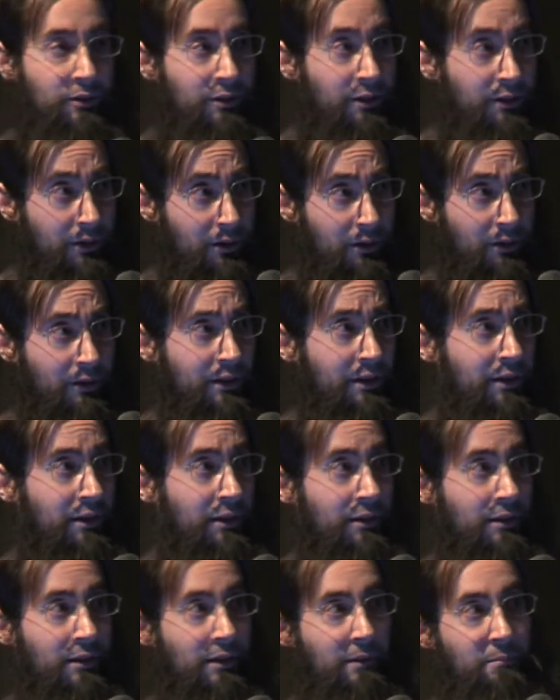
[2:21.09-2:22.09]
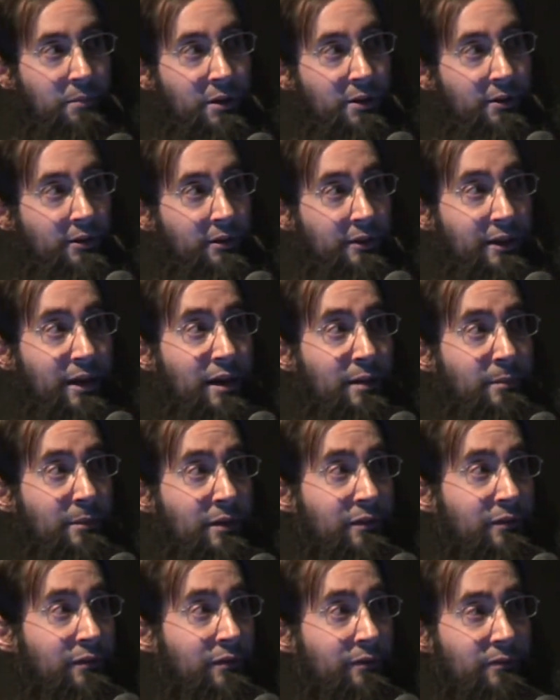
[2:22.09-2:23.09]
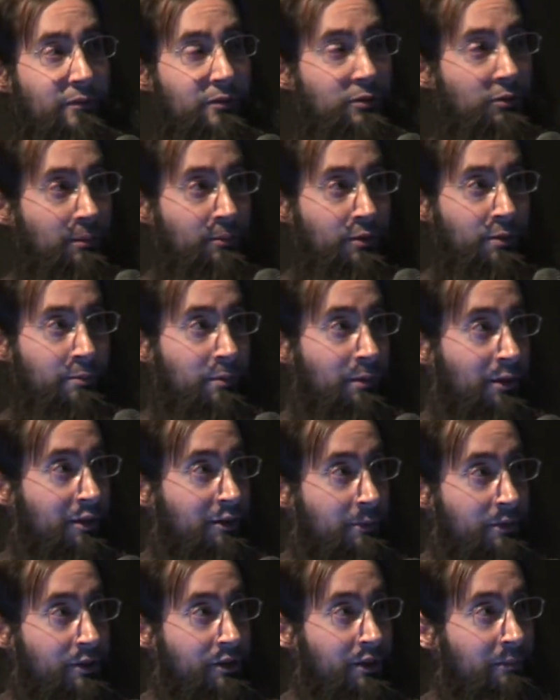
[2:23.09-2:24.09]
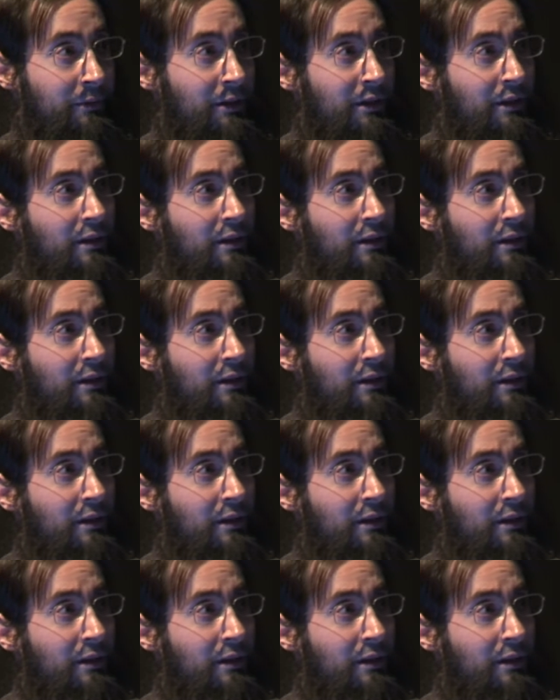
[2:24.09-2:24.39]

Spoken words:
They're going to go to the Imperial Academy of Stormtrooper Marksmanship.